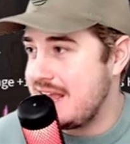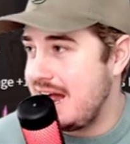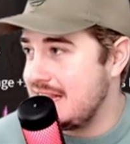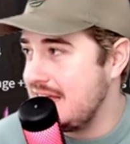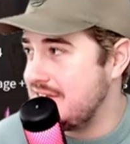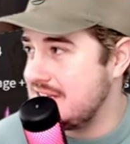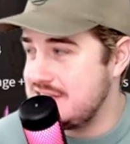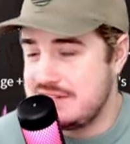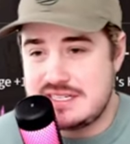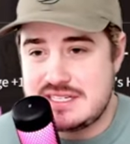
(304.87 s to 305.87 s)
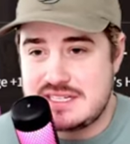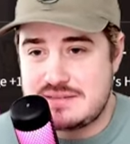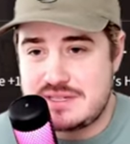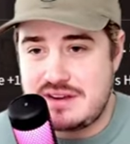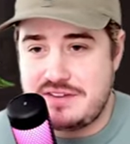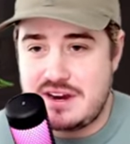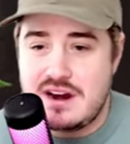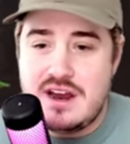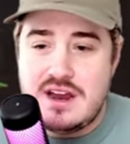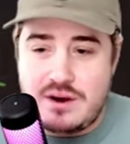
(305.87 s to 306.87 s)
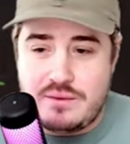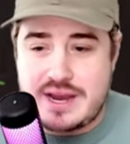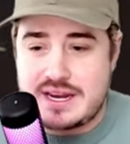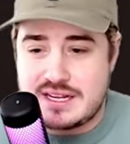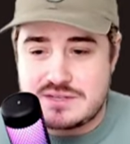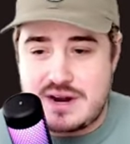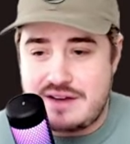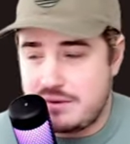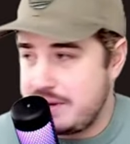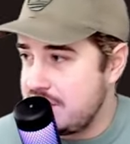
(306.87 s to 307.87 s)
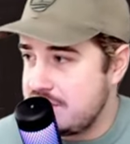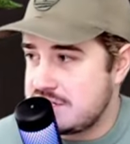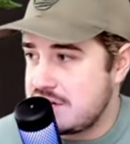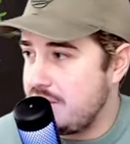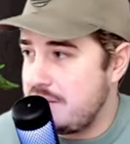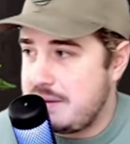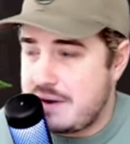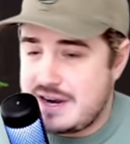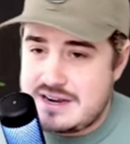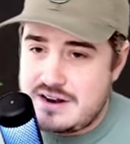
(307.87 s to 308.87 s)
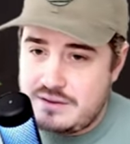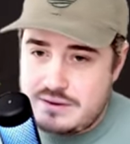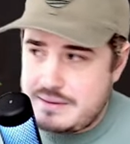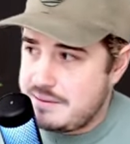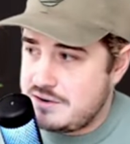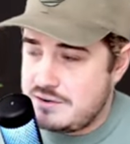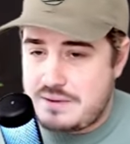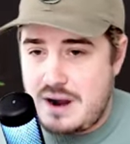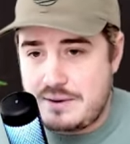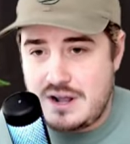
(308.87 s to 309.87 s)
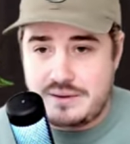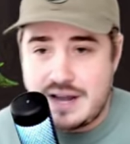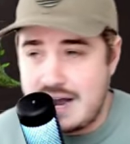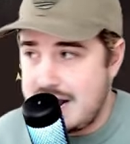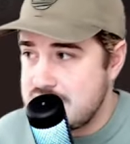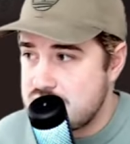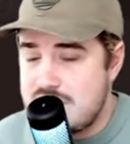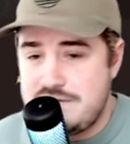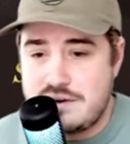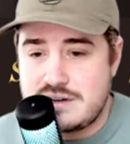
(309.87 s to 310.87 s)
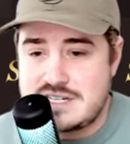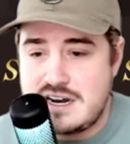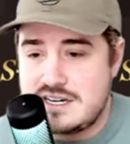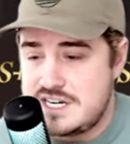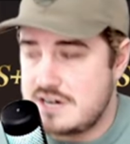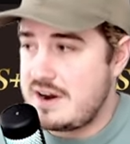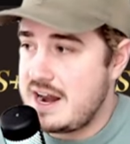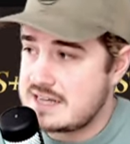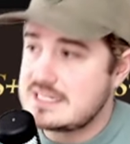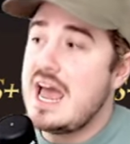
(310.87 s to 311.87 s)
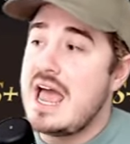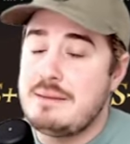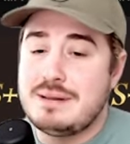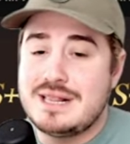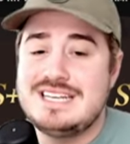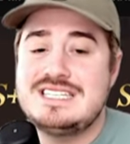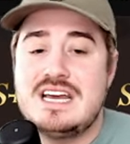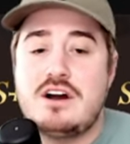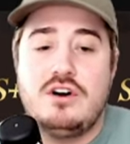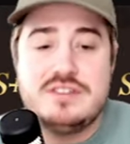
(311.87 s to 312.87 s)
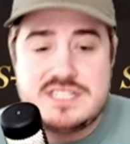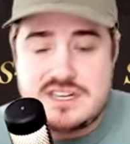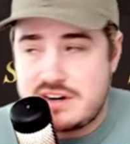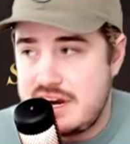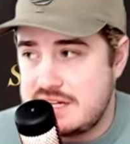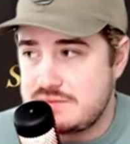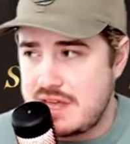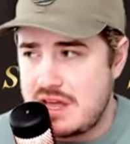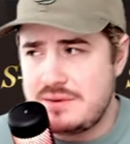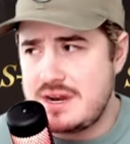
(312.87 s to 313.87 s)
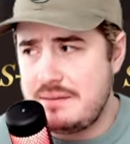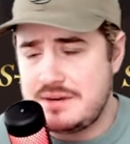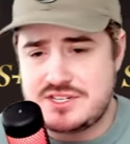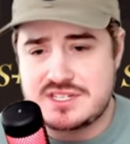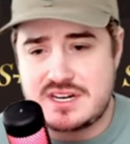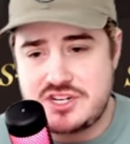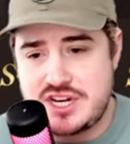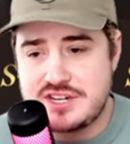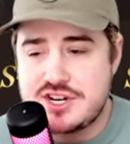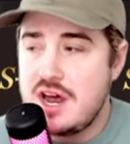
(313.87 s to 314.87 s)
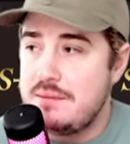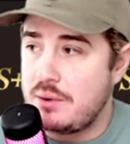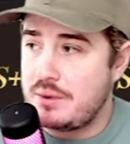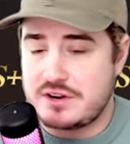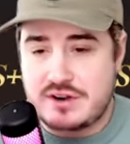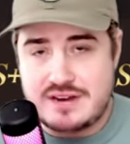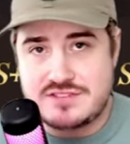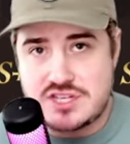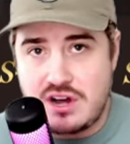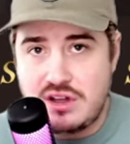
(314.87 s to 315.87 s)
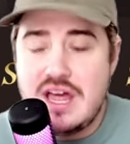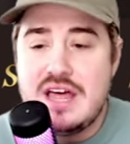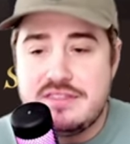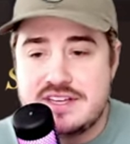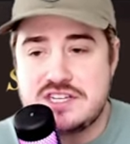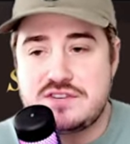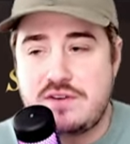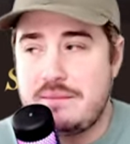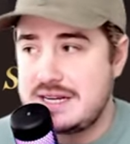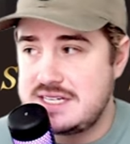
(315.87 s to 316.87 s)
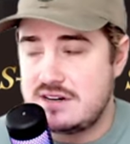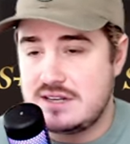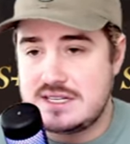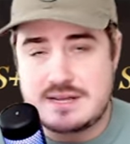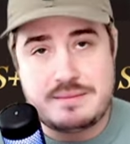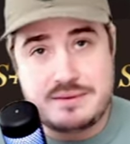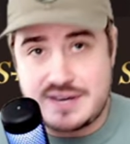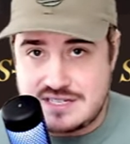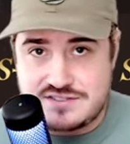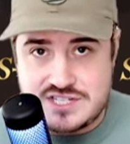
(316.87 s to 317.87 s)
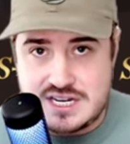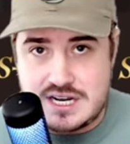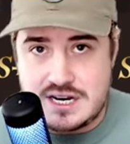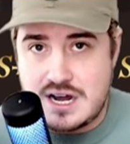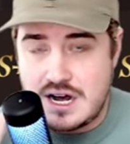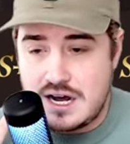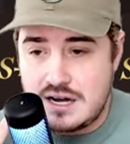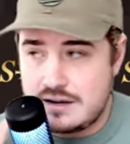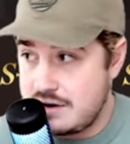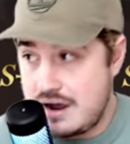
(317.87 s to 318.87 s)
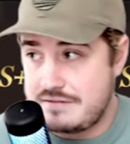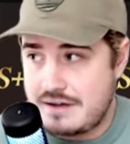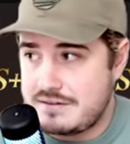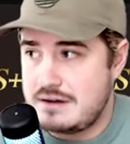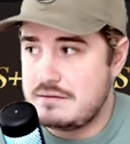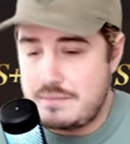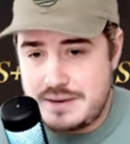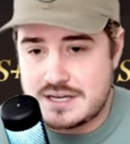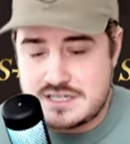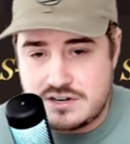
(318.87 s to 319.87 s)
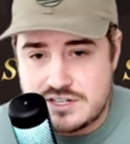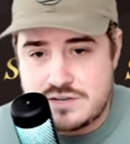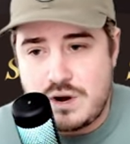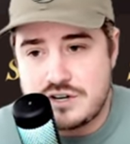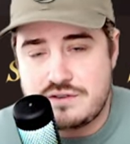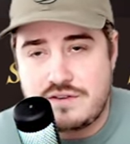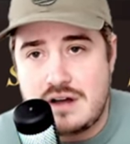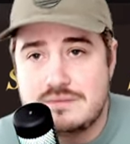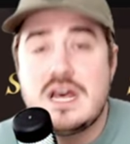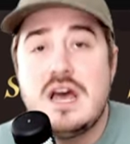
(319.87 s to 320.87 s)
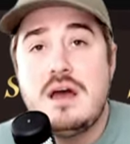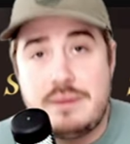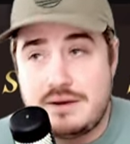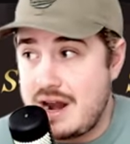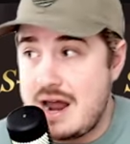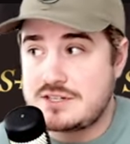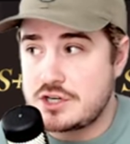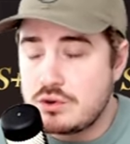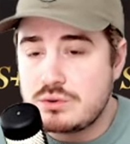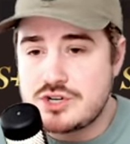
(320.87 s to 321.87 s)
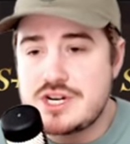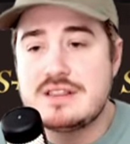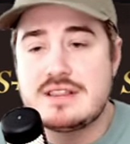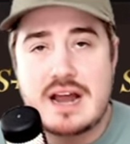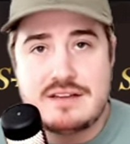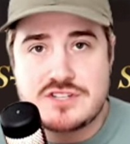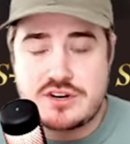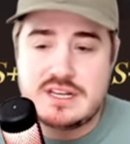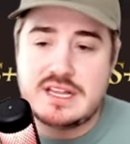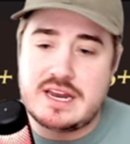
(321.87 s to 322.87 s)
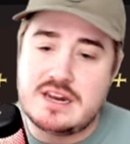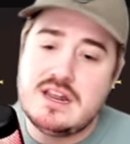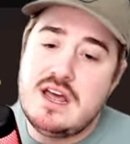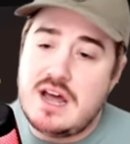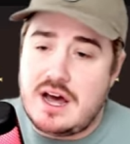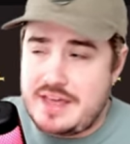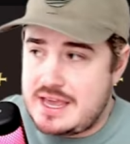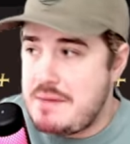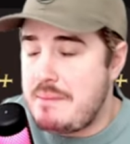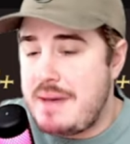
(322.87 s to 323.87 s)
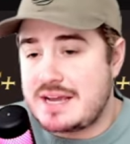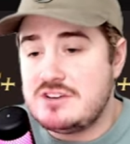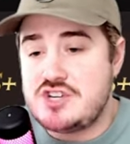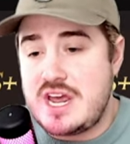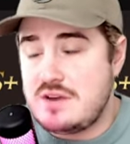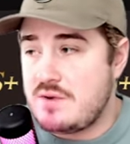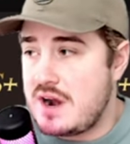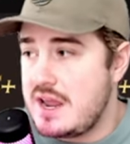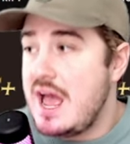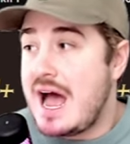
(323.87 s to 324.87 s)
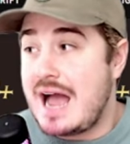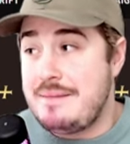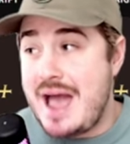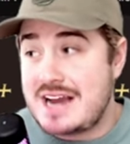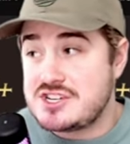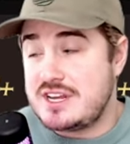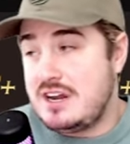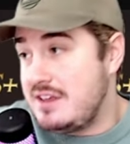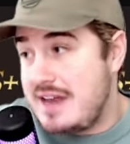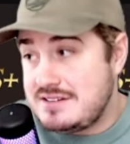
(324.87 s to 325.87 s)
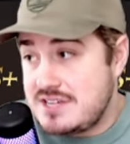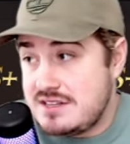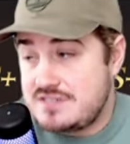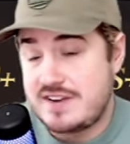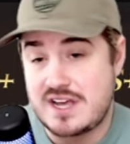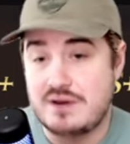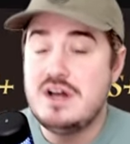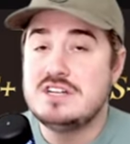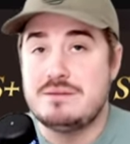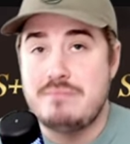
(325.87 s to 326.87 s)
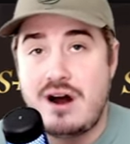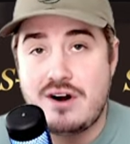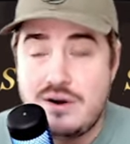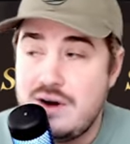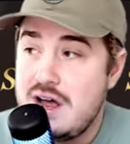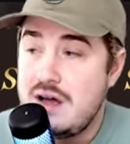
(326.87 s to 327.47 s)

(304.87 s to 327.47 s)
high level, as you can see some stuff here. Awakenings, whatever, we can do this all when we break down Elowyn. Maybe I'll do a proper Elowyn guide. I just want to focus on tier ratings, and please take all these tier ratings. With Elowyn, not much is going to change, but with a grain of salt. This is from my tier list that maybe you guys have seen. Uh, you know, I've, I've got the biggest tier list in Watcher of Realms, but right now it's a Google sheet that I've circulated uh, that came out back in January. I am actually, and I'll announce it in this video, tomorrow,